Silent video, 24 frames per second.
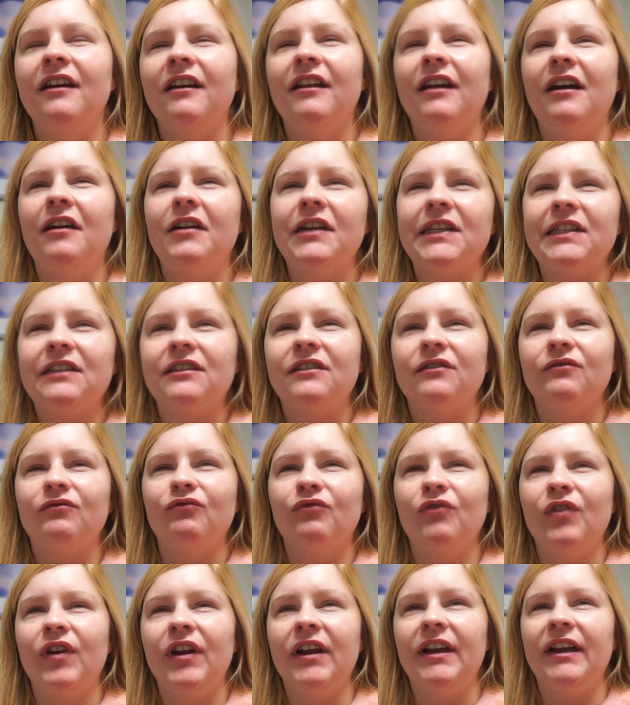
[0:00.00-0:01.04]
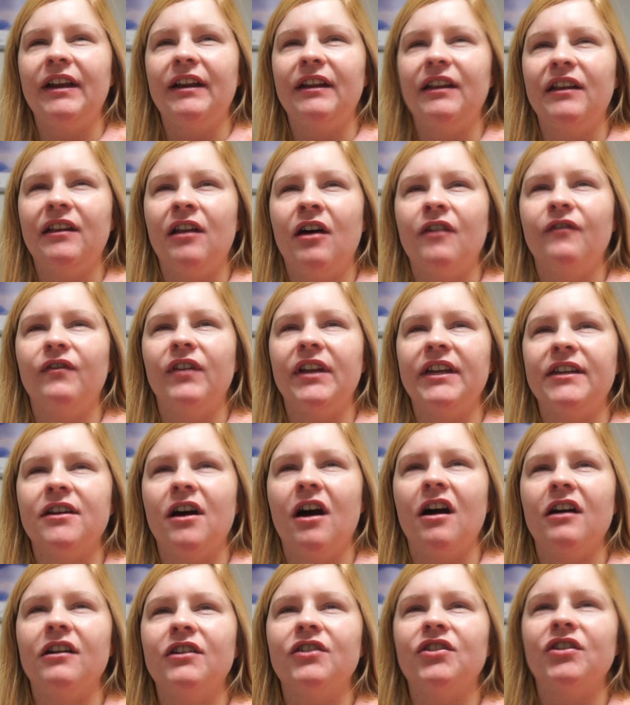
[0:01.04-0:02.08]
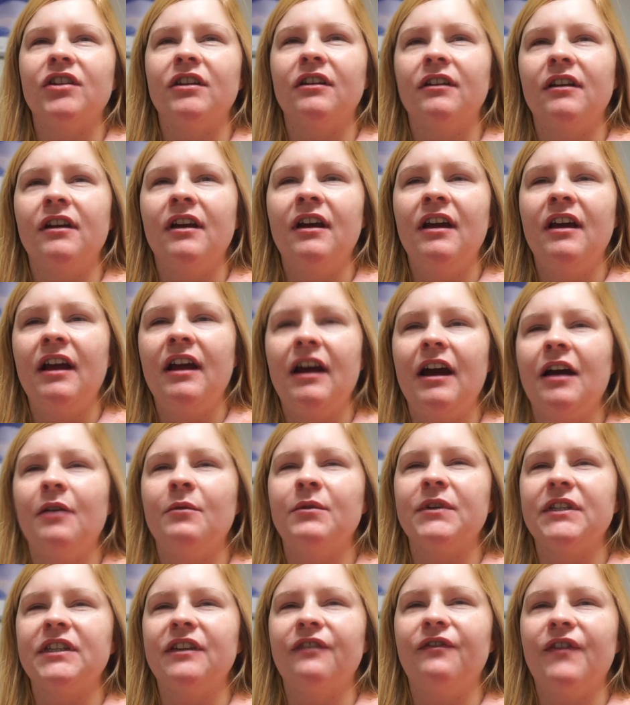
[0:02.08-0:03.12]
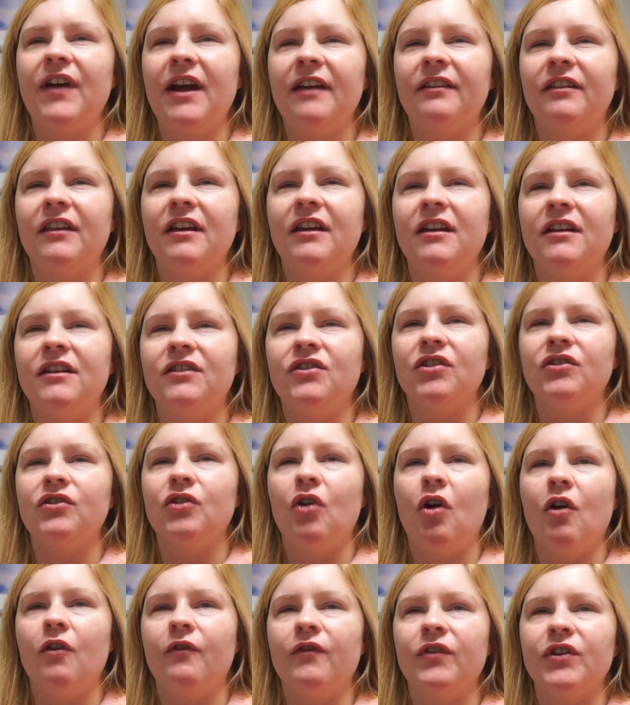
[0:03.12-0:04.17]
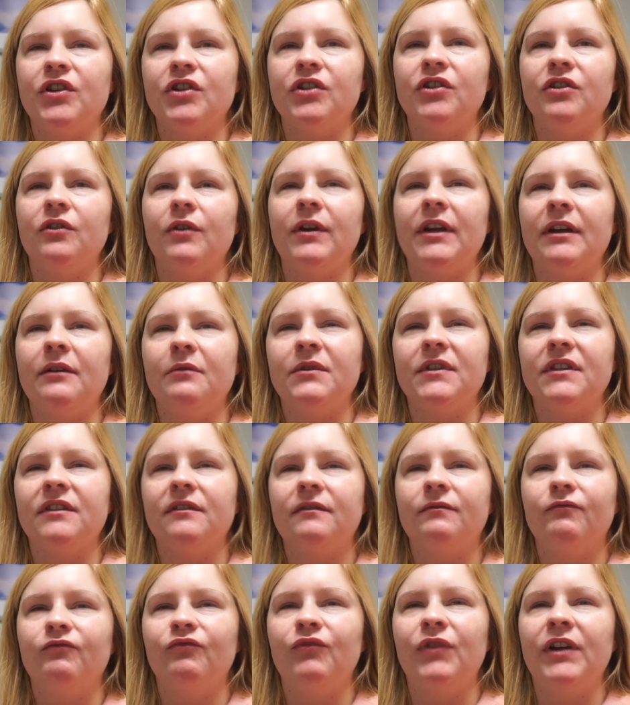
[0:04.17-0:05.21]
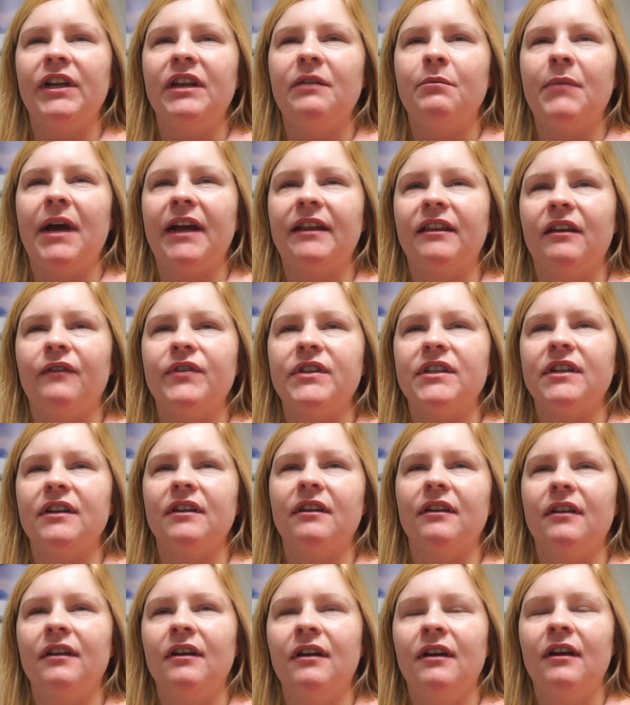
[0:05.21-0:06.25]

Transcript: That was really lovely touch, and it was the fact that he just offered to do it. It was really magnificent.